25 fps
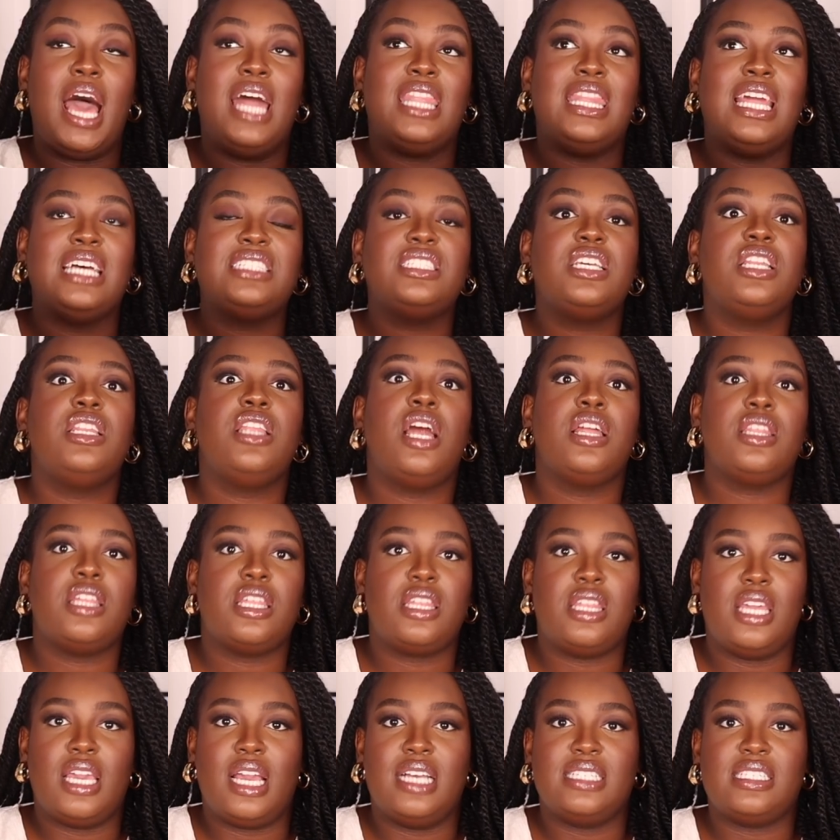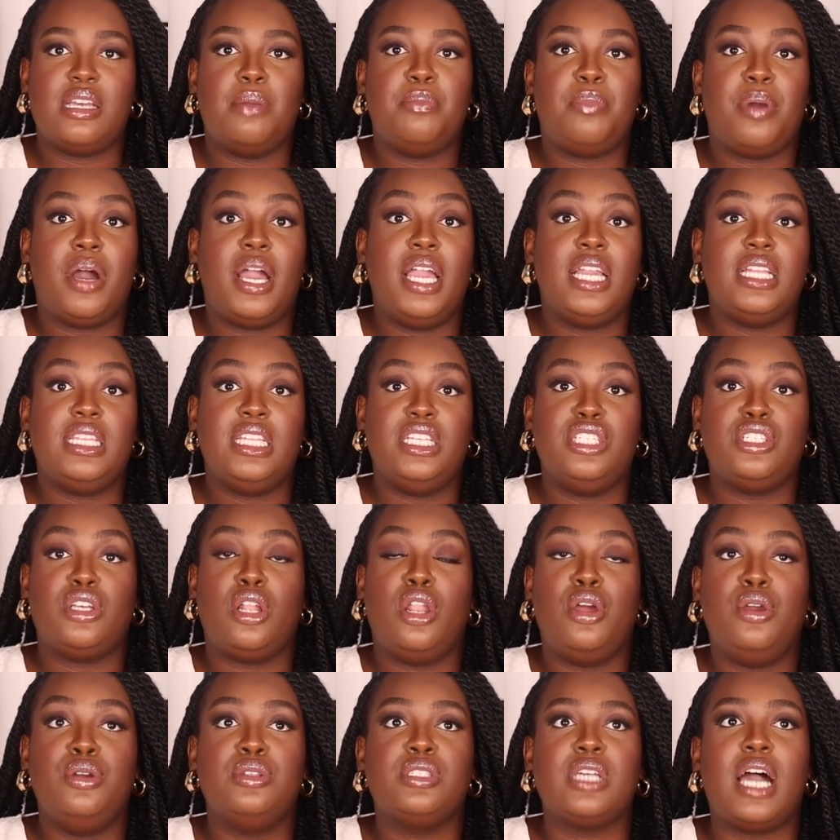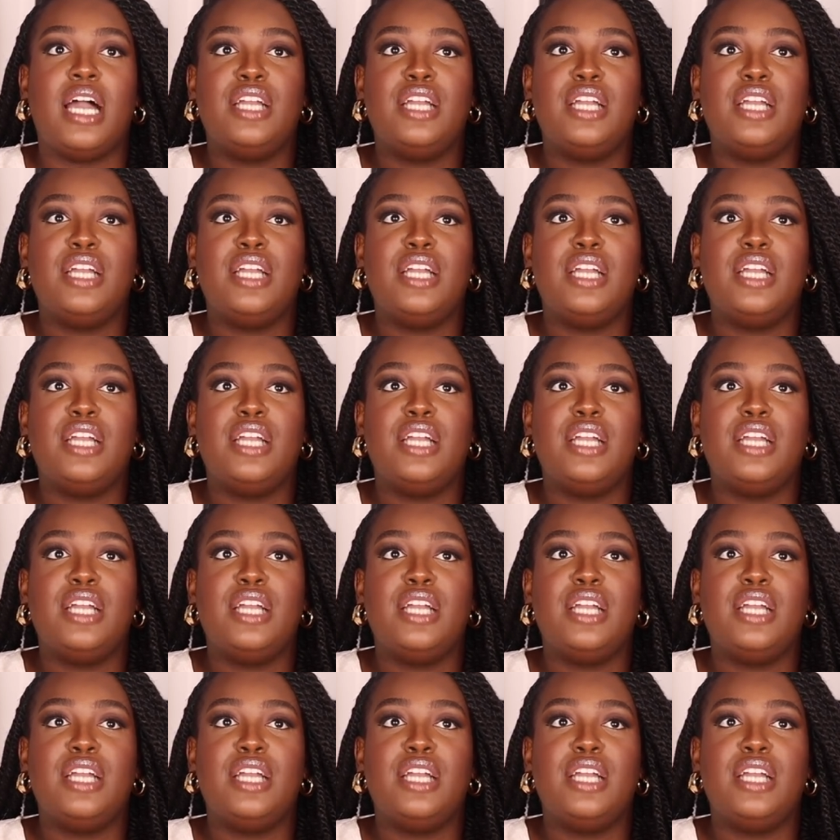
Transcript: And that's another thing as I'm buying these clothes.